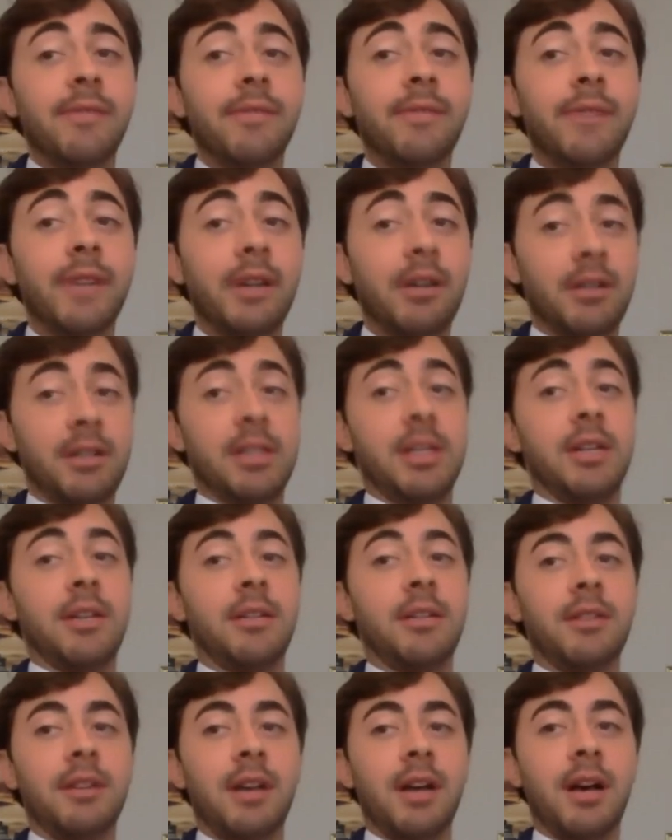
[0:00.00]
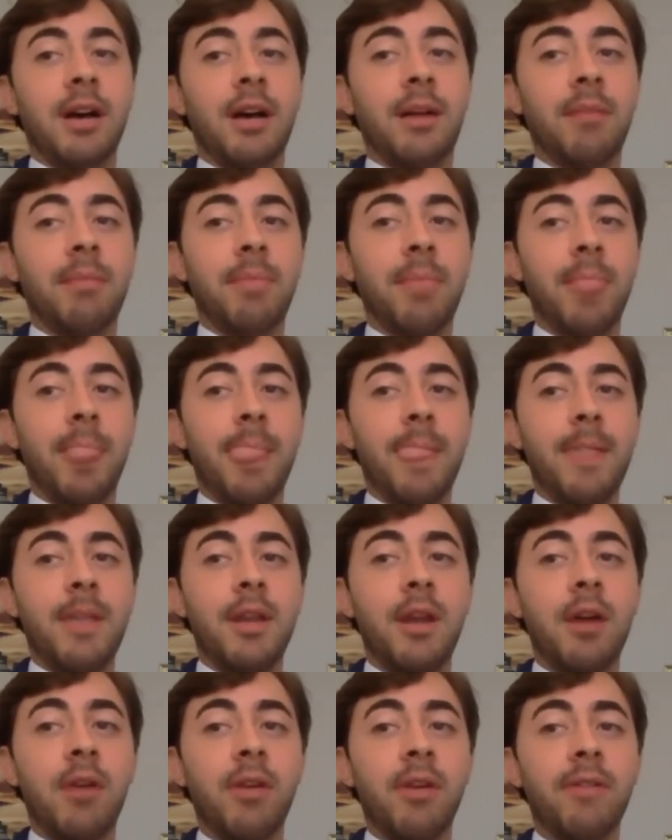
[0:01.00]
Very little. Um, you
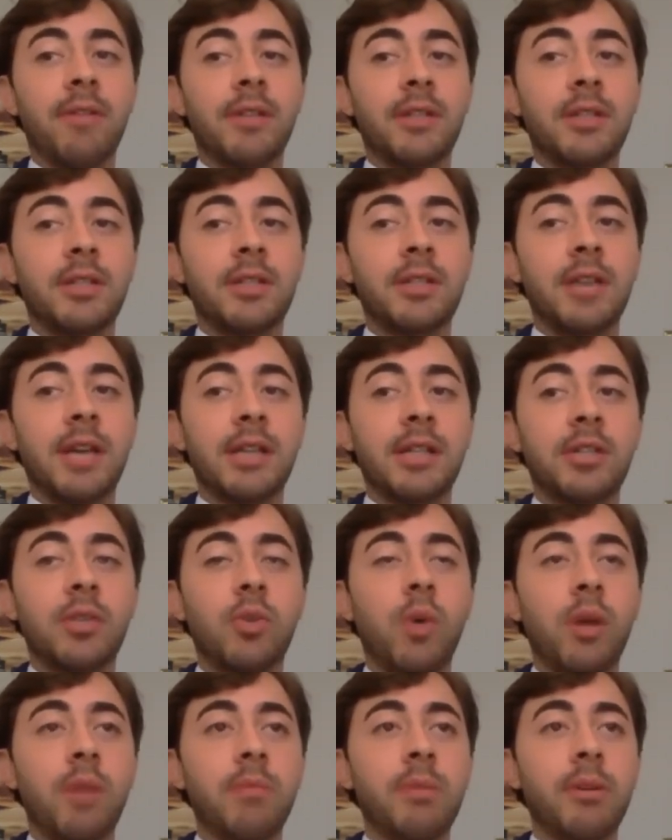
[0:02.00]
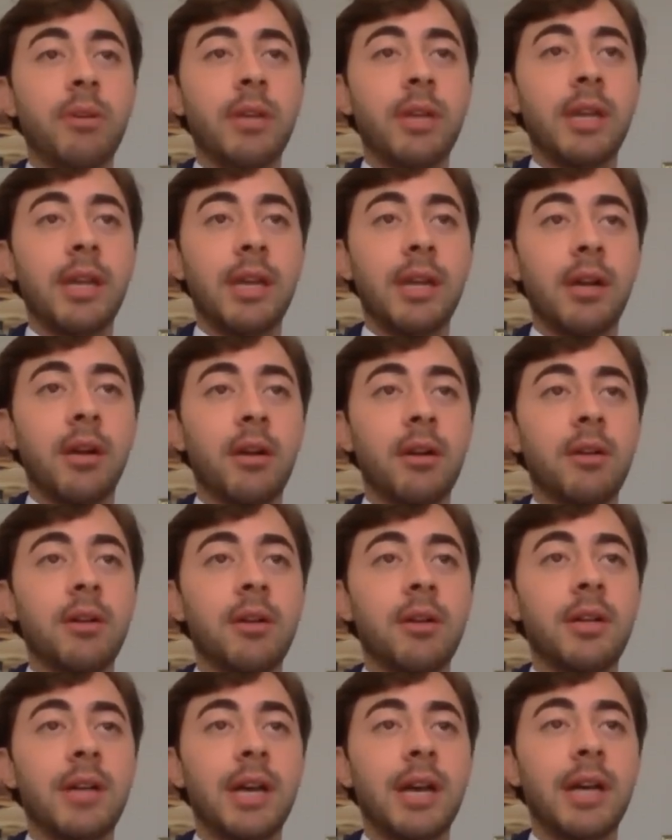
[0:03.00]
know, if it's, say it's twenty billion a year
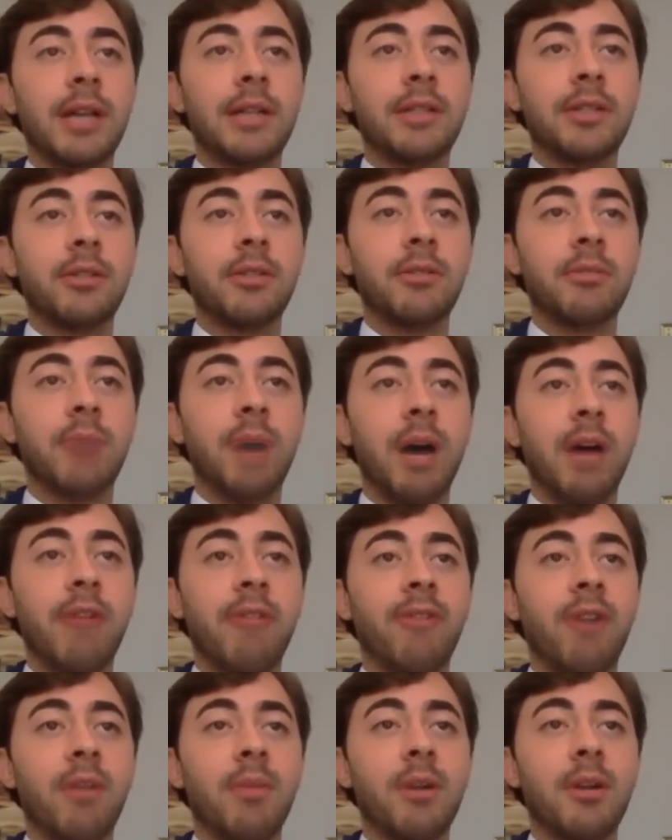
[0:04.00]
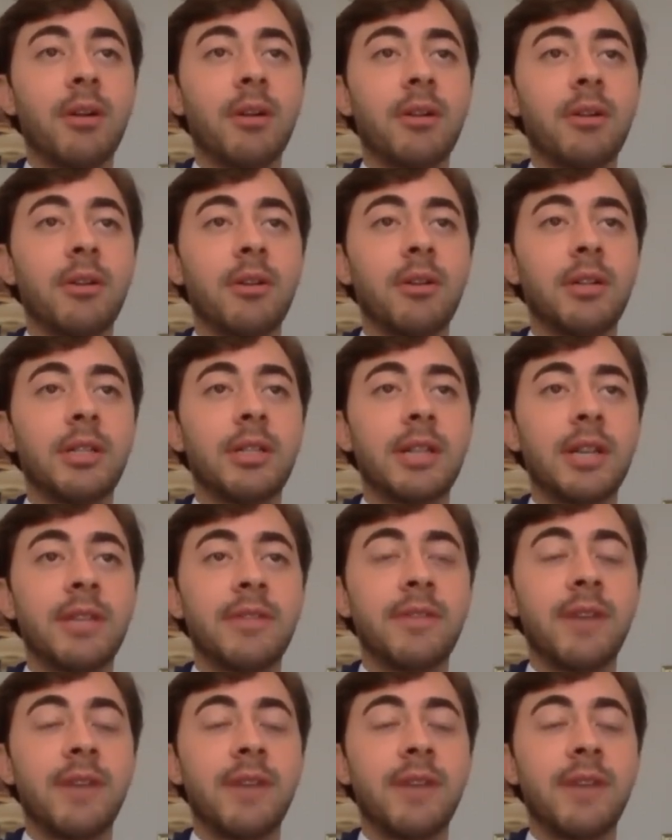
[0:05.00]
into biopharma early stage